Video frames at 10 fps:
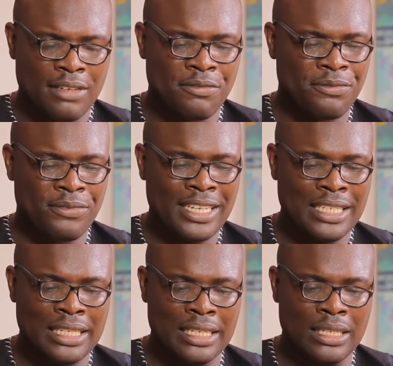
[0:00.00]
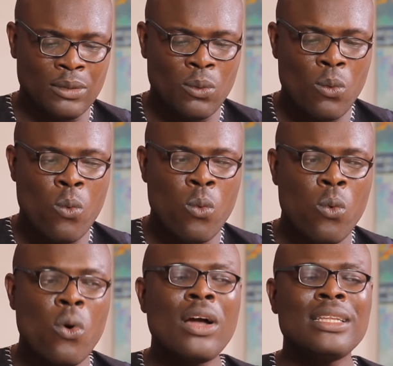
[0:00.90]
And finally,
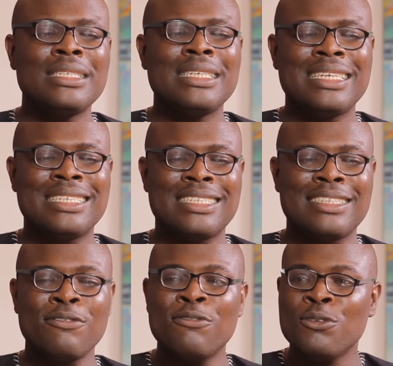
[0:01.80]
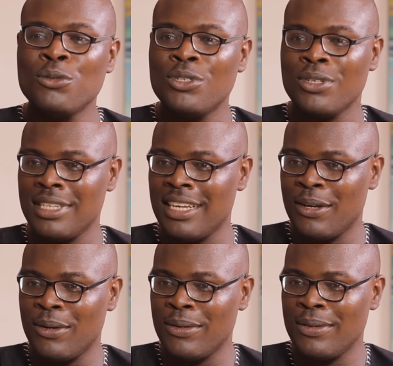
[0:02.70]
what is the future
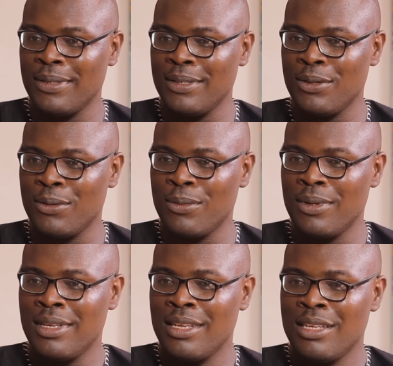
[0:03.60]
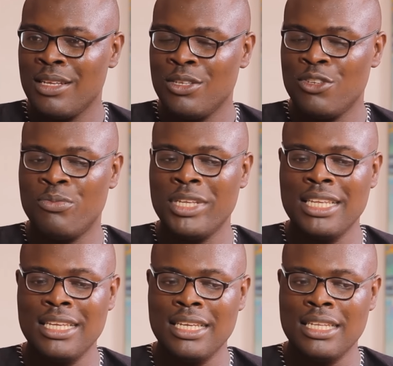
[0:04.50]
now? You know, you've
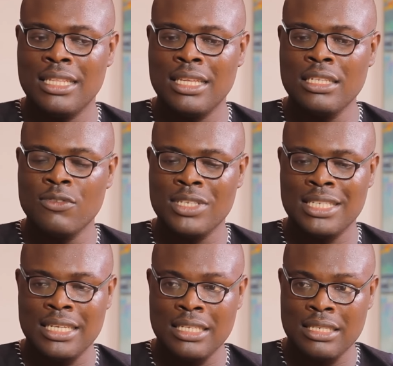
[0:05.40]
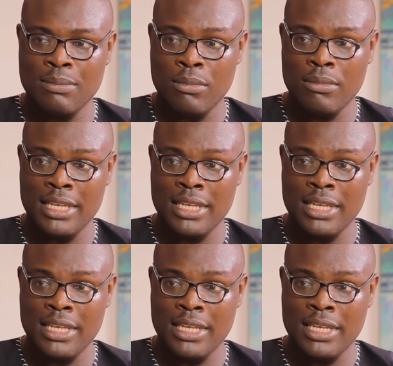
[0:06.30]
been in this for 6